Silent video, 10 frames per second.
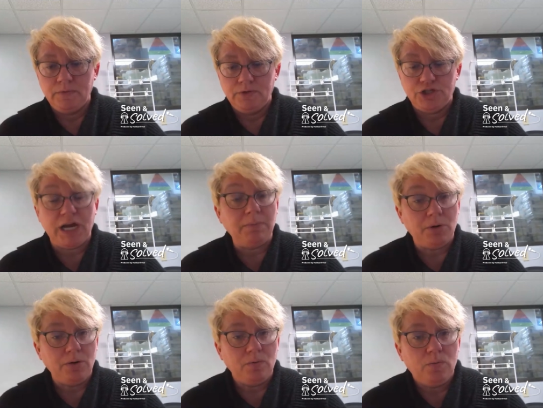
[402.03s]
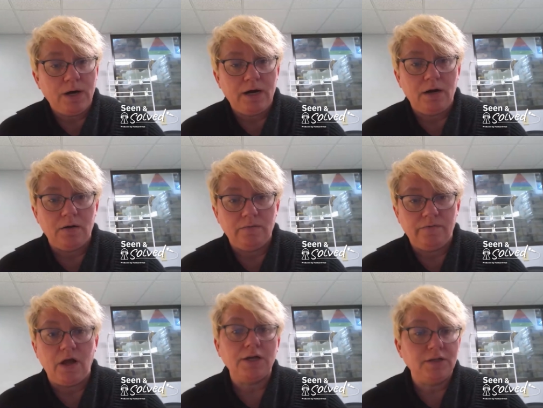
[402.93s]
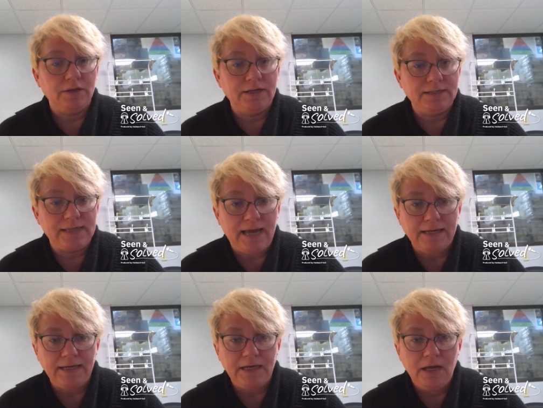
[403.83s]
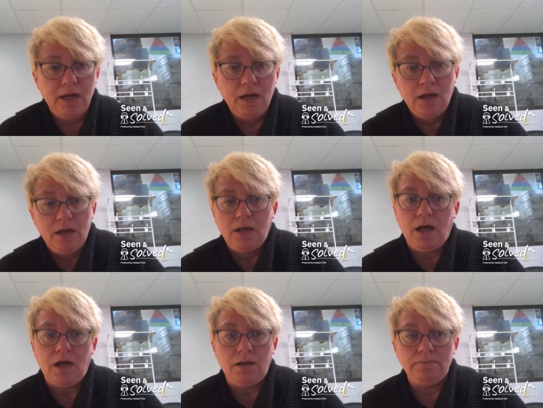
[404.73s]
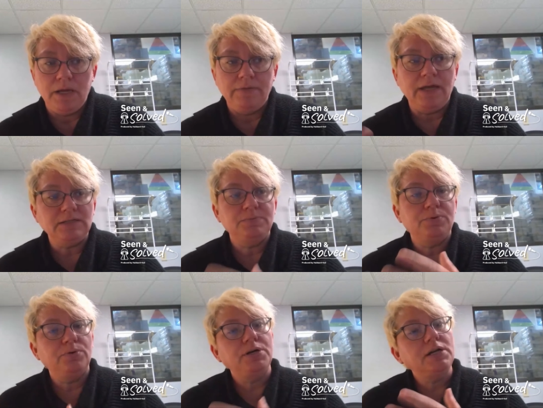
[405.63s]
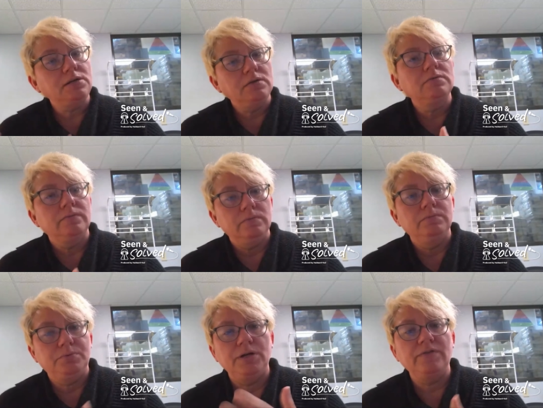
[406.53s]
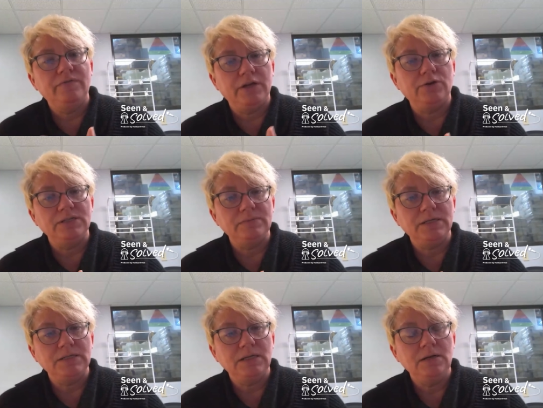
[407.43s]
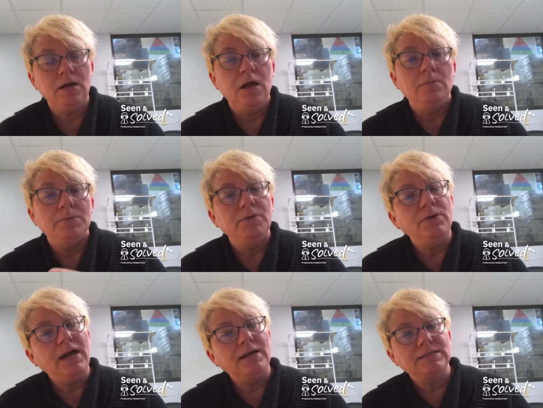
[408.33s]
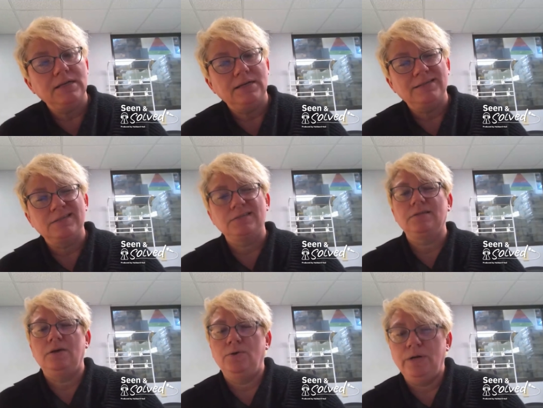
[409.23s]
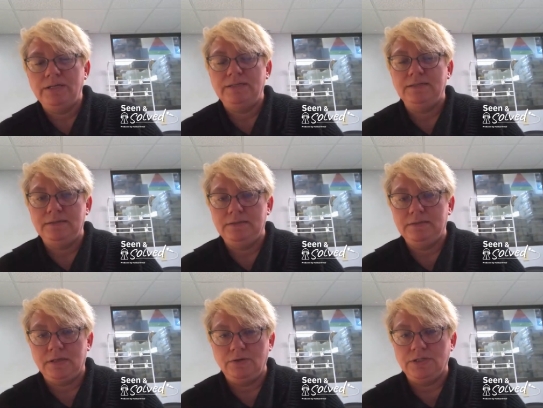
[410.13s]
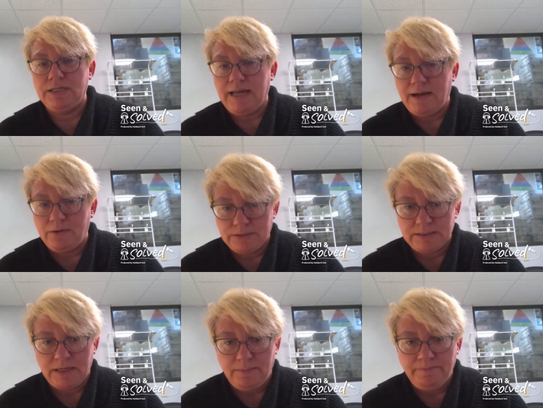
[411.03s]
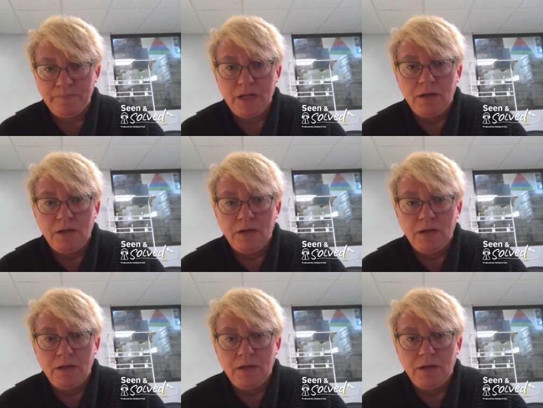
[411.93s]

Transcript: chamber where flocculant is added. And that's pretty vigorous mixing. But then we ask that it slows down some